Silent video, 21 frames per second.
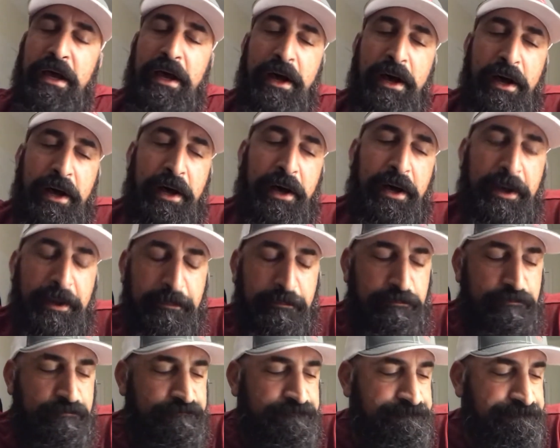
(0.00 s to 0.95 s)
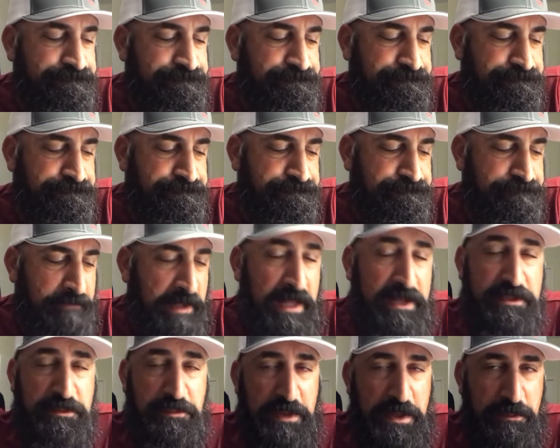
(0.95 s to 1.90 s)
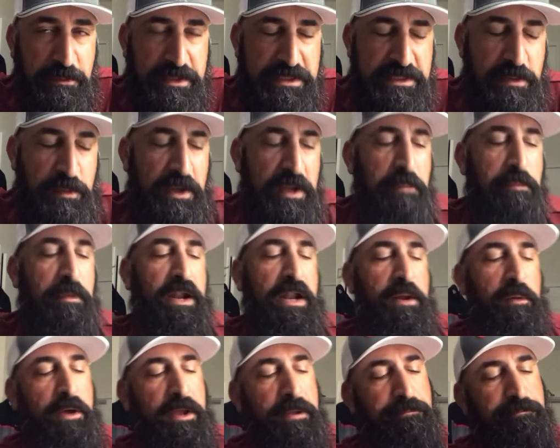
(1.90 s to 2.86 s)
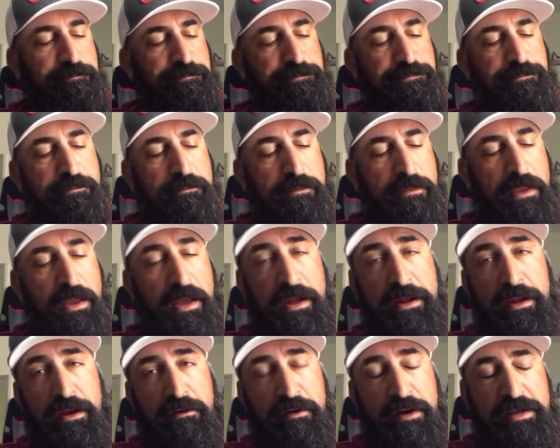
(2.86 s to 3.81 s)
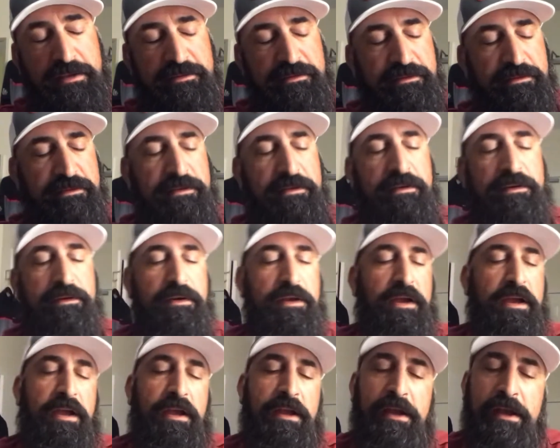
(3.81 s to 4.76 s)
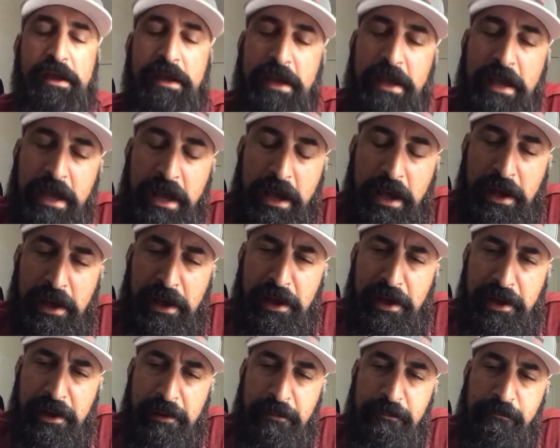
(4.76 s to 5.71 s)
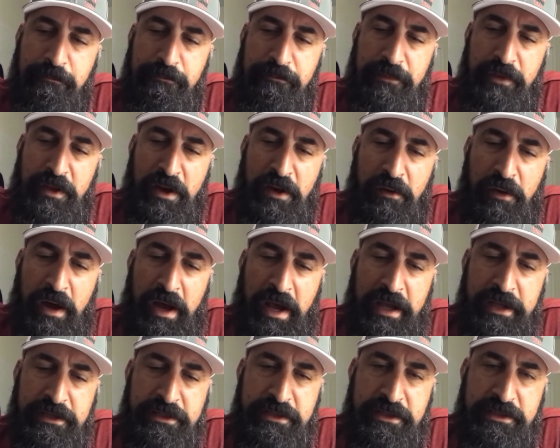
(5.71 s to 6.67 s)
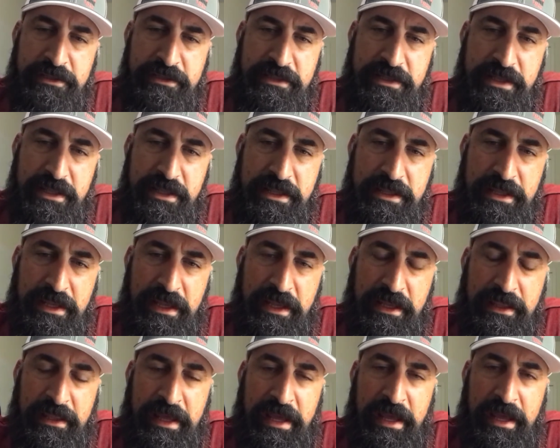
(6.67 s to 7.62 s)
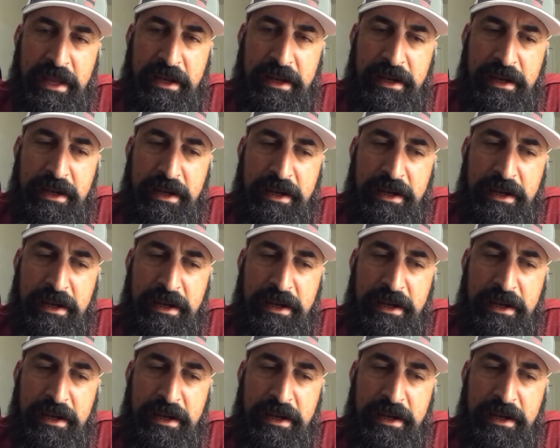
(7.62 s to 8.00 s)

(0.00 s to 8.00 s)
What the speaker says: and it's been a busy week. But anyway, I digress, okay? I just think that